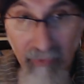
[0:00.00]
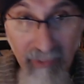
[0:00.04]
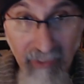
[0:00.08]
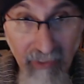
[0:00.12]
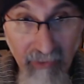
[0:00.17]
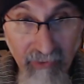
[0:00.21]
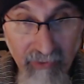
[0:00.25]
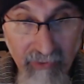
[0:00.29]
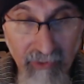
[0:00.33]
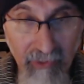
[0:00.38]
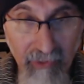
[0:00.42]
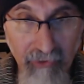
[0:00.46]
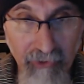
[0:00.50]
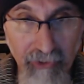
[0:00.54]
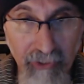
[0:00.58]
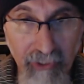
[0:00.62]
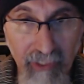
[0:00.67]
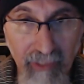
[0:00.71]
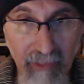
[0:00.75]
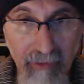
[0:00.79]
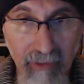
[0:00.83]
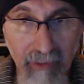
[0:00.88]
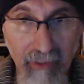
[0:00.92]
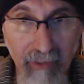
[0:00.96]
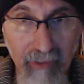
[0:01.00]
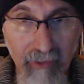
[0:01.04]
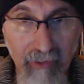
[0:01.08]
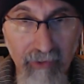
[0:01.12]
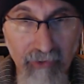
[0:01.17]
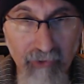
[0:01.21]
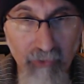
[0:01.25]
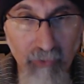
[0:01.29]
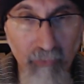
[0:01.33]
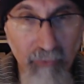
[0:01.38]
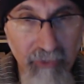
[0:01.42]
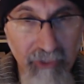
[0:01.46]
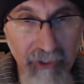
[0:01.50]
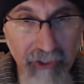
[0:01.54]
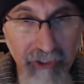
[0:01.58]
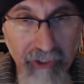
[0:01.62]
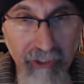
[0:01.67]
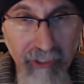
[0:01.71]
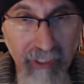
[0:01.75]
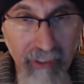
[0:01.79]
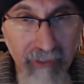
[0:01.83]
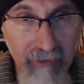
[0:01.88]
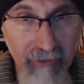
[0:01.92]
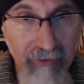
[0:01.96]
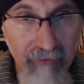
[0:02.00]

else on chat. So we share